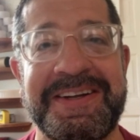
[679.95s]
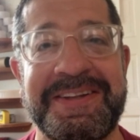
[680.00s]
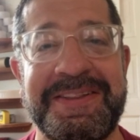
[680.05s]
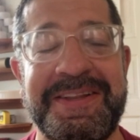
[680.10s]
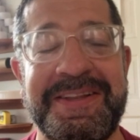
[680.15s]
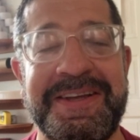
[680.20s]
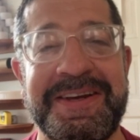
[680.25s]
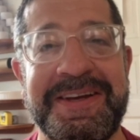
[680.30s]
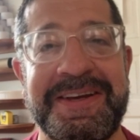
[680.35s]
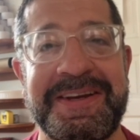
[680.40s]

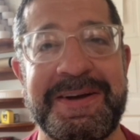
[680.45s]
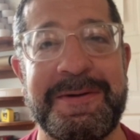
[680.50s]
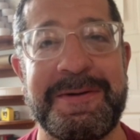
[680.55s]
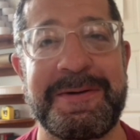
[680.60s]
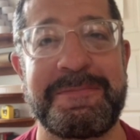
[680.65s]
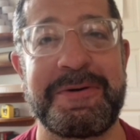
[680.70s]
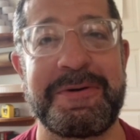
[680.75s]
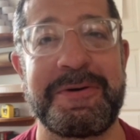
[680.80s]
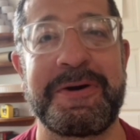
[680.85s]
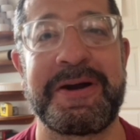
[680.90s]
leading a
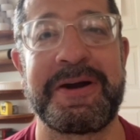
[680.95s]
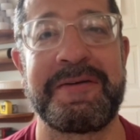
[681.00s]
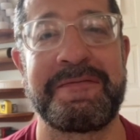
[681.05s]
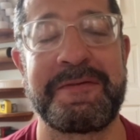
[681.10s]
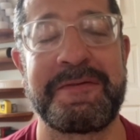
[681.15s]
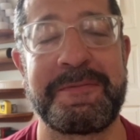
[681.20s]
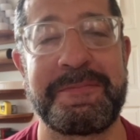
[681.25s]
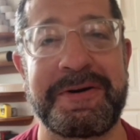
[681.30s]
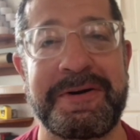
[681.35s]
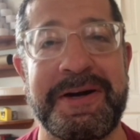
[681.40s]
program
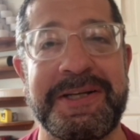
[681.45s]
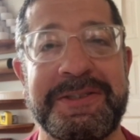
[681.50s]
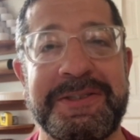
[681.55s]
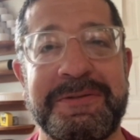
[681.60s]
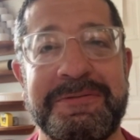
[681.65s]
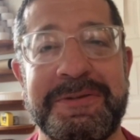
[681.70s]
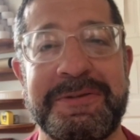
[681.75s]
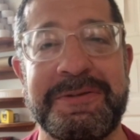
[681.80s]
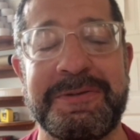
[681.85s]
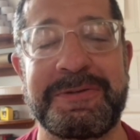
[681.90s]
for
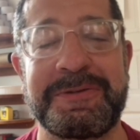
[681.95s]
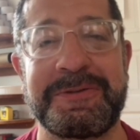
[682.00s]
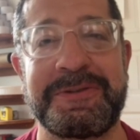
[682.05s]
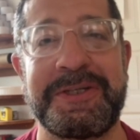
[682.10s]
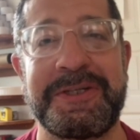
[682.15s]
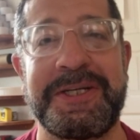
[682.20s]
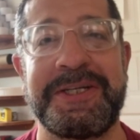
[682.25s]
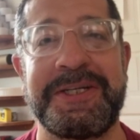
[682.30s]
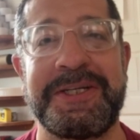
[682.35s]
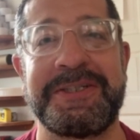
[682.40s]
progressive social
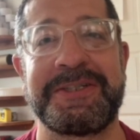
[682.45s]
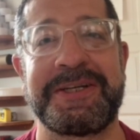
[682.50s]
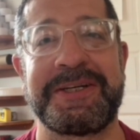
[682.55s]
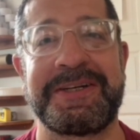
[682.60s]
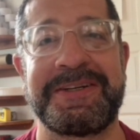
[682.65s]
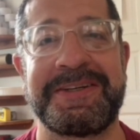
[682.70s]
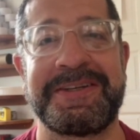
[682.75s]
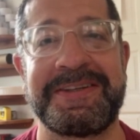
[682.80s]
change on